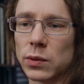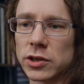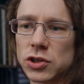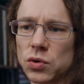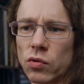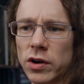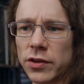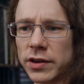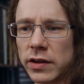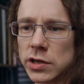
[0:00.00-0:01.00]
which, rather
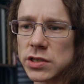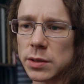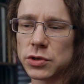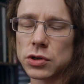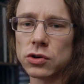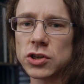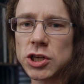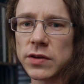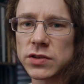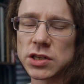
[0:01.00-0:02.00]
than giving us double score, just
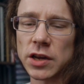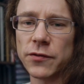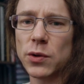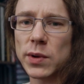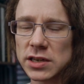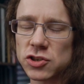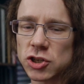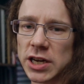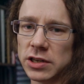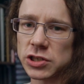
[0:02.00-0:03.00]
gives us a few extra
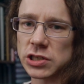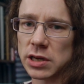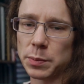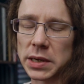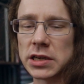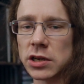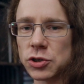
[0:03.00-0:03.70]
challenges to complete,